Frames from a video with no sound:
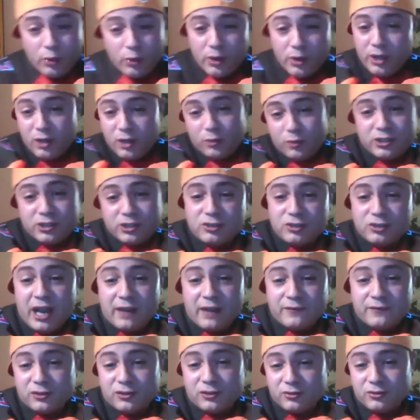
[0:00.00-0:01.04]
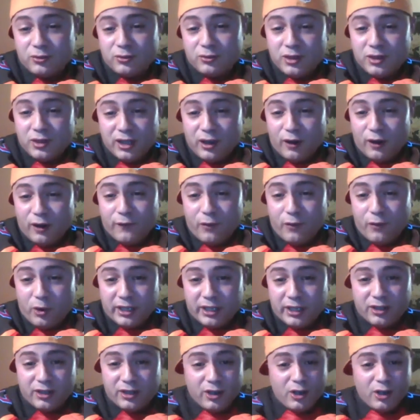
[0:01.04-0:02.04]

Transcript: which you have to avoid. Yeah.